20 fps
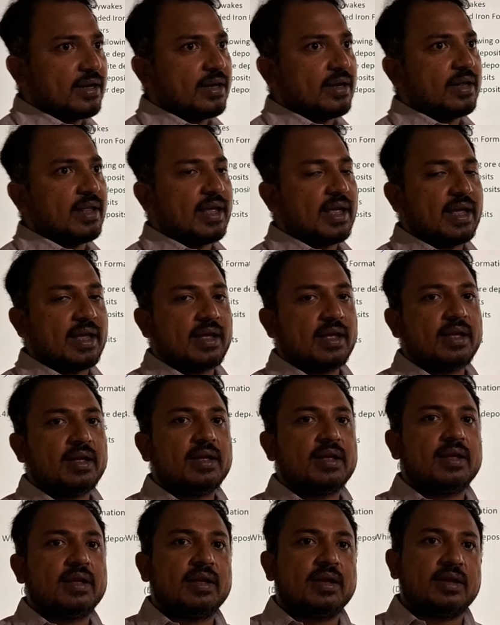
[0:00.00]

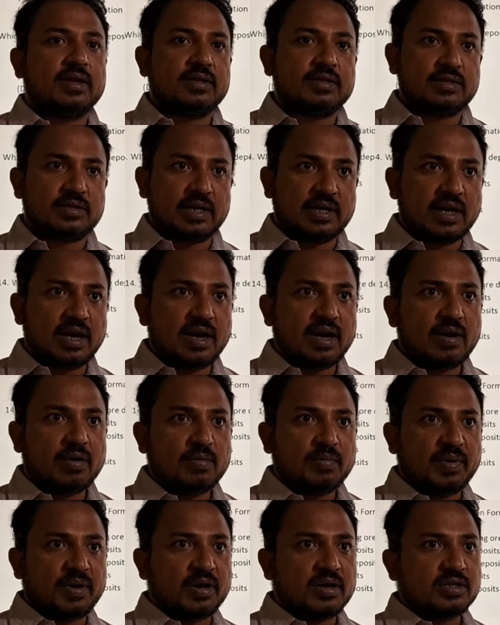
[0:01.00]
They settle
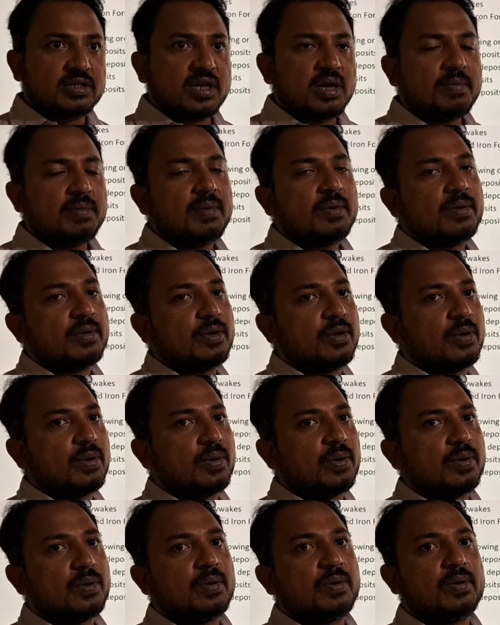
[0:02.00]
down because of
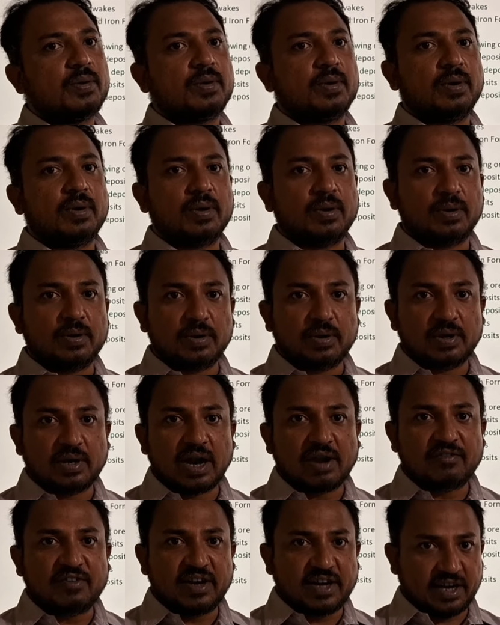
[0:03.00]
your
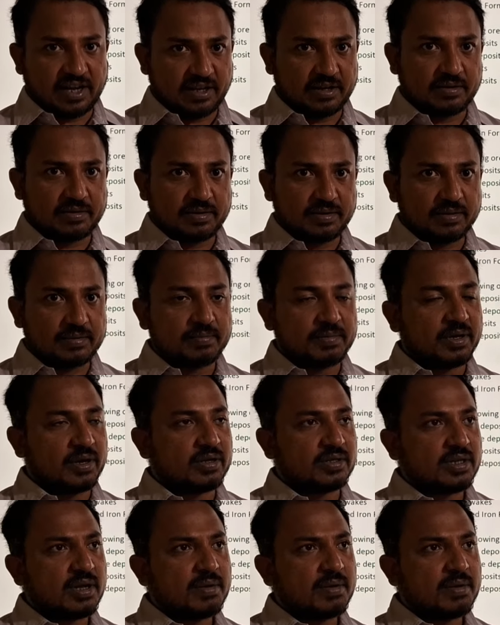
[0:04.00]
gravity, because